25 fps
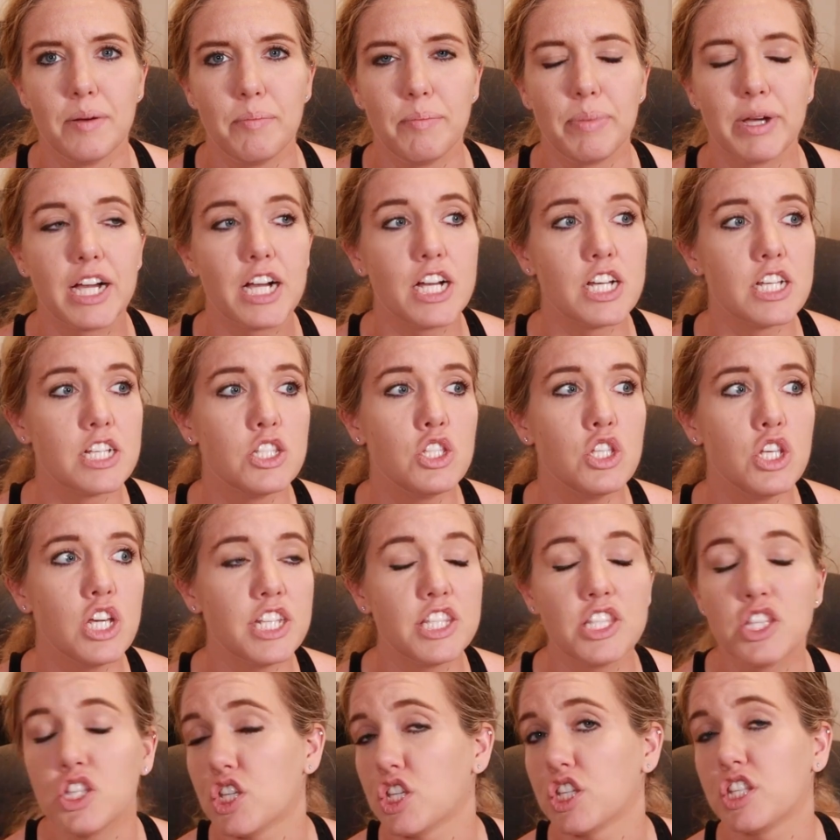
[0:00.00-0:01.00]
because
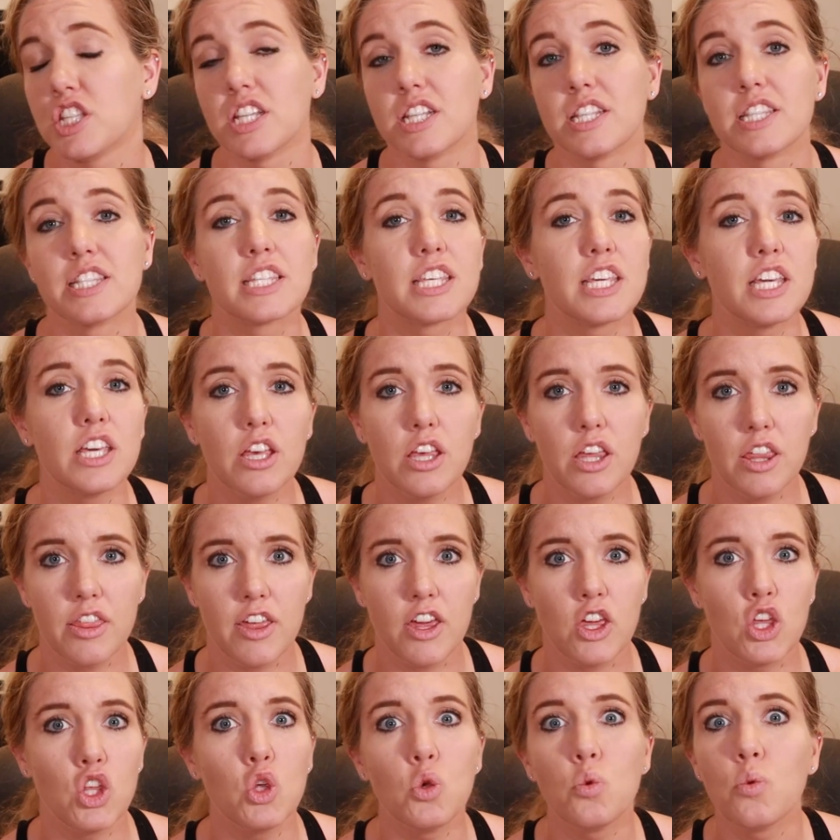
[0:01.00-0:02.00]
it's just a skill
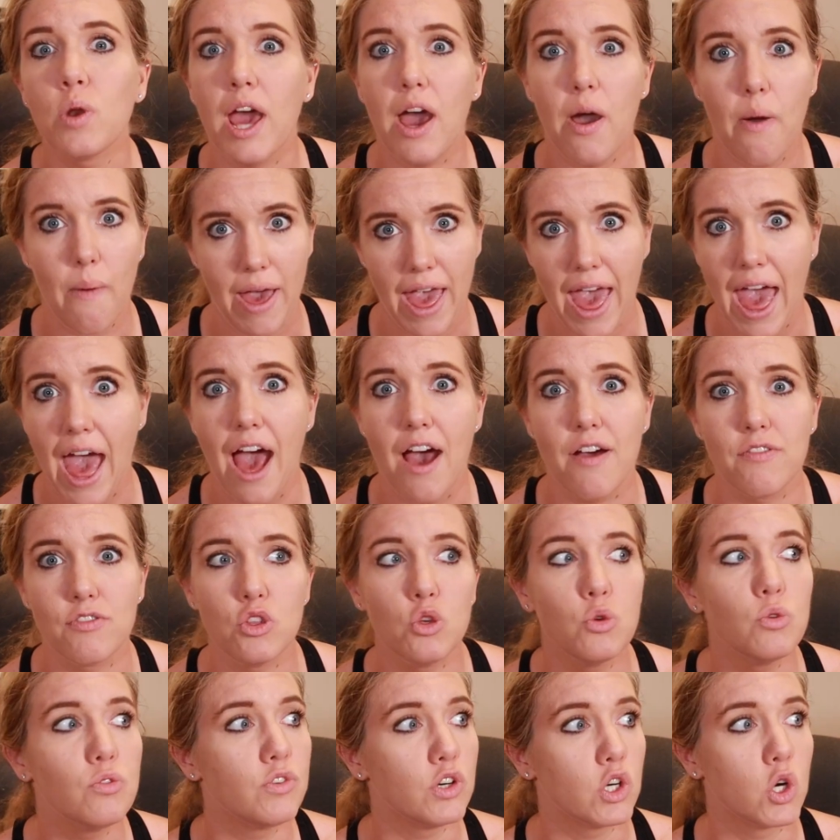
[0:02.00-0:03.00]
that you now have.
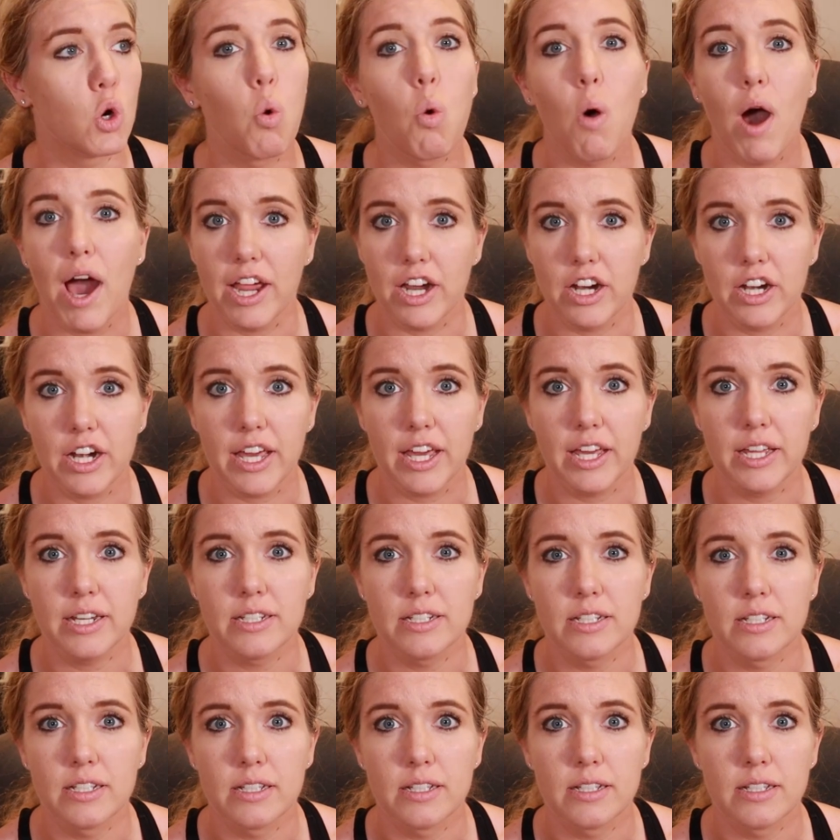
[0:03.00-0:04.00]
You've acquired it.
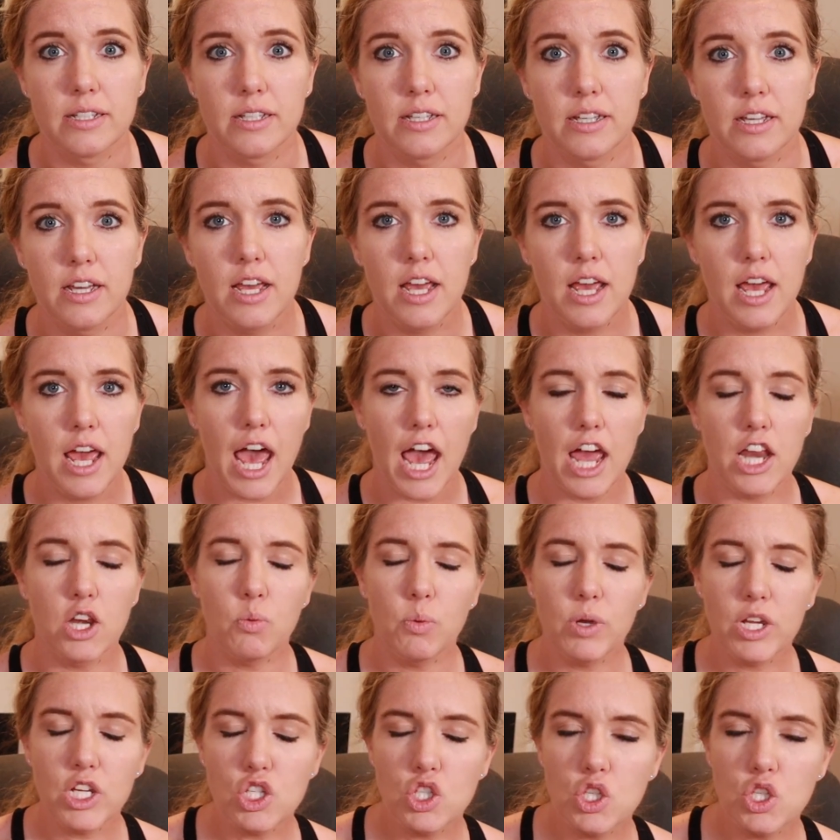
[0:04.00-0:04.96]
And we